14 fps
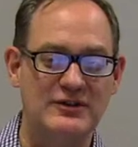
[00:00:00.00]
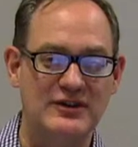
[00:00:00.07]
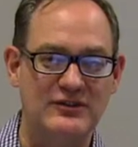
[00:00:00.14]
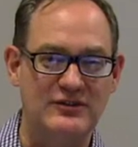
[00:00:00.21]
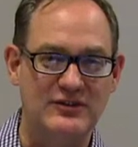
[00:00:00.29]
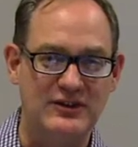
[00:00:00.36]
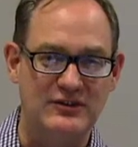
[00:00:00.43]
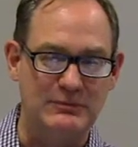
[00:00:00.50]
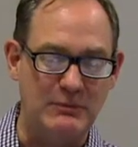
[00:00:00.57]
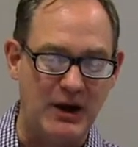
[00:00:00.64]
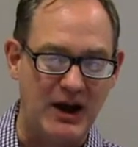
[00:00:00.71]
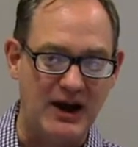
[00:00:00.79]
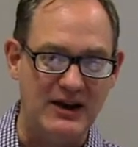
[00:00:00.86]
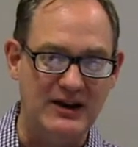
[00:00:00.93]
this
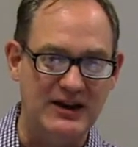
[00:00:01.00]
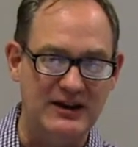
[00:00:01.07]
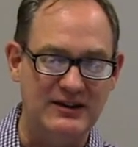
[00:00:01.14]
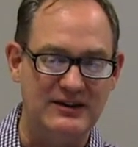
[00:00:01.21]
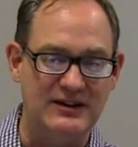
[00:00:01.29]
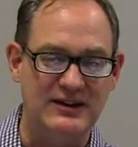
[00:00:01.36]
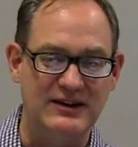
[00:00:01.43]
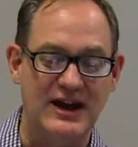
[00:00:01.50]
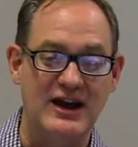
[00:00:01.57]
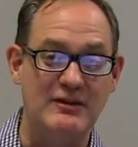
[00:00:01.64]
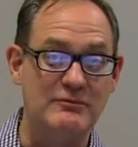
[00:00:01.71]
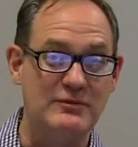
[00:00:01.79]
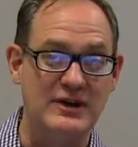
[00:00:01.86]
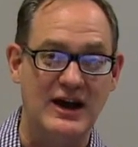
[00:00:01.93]
spot, and
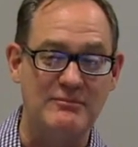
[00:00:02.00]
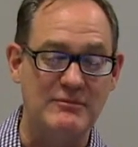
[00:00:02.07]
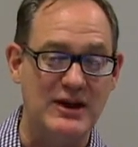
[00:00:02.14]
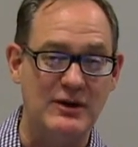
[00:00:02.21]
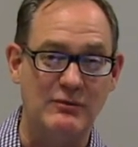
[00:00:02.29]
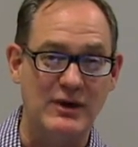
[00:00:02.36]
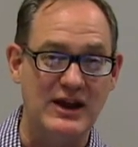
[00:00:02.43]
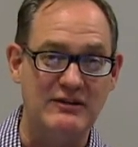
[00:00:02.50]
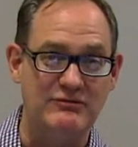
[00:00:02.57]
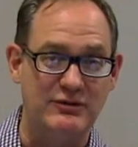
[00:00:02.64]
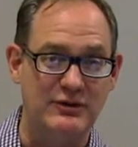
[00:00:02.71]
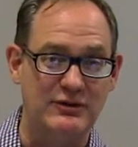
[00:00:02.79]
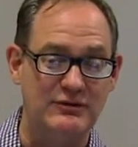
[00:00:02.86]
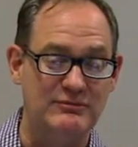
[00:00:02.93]
God made a way
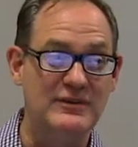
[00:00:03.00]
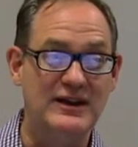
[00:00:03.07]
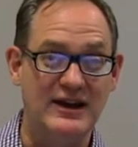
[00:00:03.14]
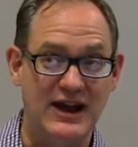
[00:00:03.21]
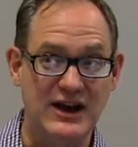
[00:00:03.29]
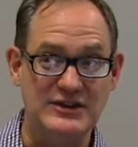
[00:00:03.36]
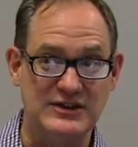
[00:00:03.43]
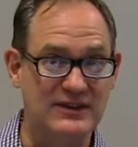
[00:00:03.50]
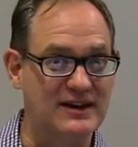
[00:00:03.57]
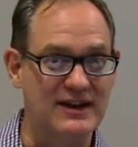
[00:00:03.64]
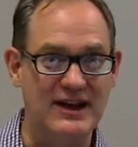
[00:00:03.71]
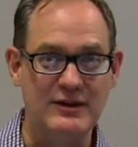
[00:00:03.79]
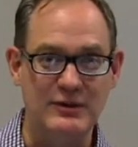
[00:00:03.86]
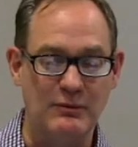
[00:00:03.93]
for actually the
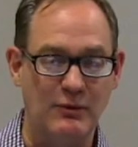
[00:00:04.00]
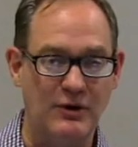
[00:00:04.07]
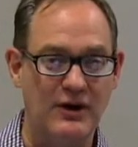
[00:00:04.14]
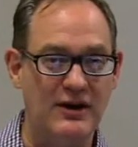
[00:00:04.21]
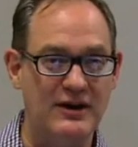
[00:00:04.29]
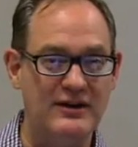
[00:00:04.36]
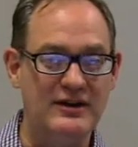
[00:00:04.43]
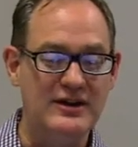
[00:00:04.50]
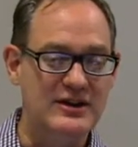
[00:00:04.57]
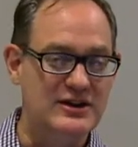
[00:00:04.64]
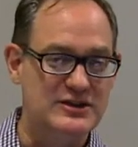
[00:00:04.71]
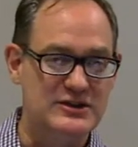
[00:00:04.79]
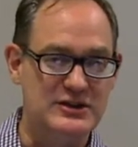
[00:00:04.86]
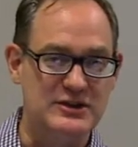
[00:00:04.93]
land that we're on
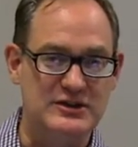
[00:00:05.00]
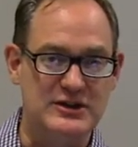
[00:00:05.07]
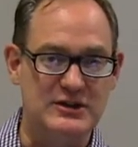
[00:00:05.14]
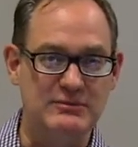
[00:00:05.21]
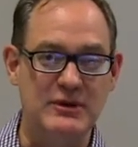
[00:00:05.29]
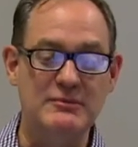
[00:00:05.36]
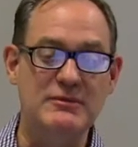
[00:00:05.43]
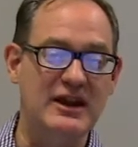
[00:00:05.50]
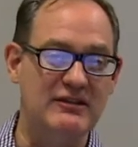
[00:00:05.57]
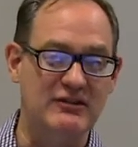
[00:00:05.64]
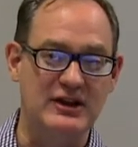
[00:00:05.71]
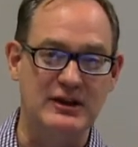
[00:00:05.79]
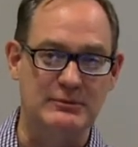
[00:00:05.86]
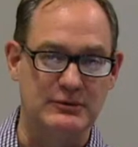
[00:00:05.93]
to be made
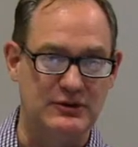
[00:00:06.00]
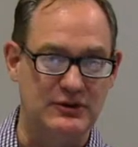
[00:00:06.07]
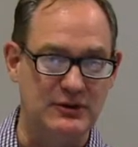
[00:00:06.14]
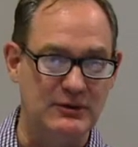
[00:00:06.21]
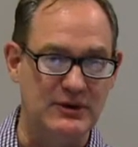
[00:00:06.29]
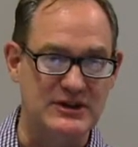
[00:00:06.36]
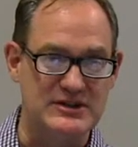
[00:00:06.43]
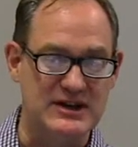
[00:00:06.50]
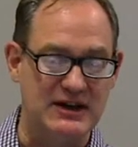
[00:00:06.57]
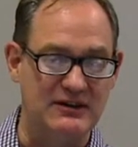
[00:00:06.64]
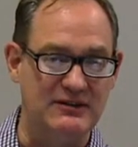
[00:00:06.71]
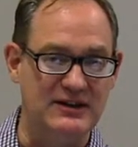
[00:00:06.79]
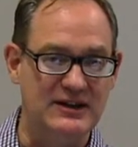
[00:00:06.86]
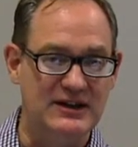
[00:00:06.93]
available to us.
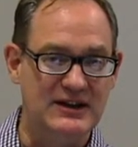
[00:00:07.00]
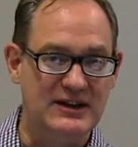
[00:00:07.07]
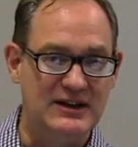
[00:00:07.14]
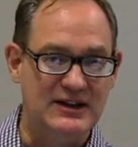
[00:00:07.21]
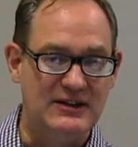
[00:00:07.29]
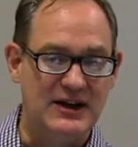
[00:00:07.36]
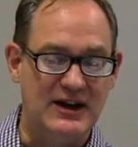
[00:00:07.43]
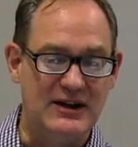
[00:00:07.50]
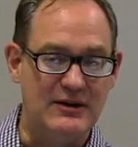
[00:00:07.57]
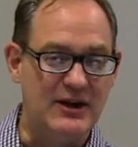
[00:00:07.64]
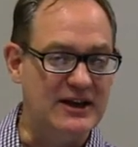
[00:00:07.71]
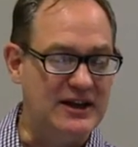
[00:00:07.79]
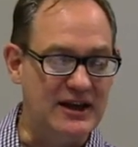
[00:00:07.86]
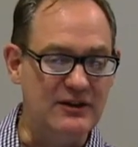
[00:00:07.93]
Now,
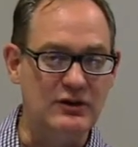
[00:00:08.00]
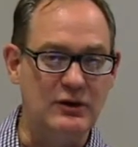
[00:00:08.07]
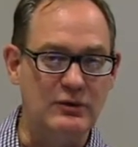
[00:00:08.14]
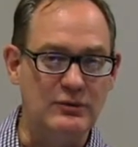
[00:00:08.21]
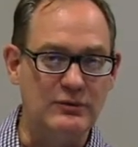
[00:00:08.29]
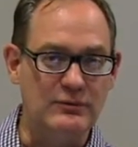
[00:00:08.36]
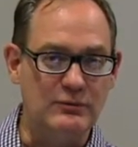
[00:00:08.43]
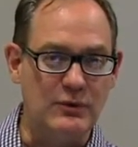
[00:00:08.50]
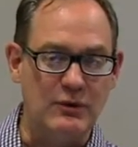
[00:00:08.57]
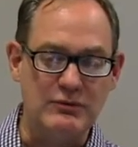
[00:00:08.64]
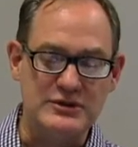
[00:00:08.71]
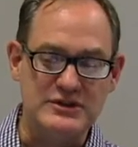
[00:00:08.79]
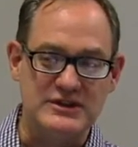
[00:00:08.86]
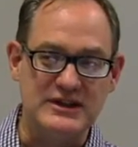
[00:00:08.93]
again, though, what
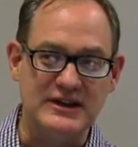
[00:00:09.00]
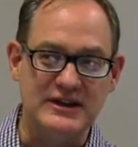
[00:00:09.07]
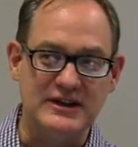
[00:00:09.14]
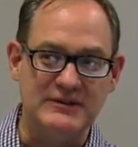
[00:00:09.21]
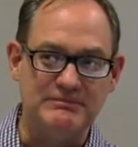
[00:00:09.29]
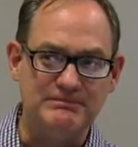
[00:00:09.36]
was the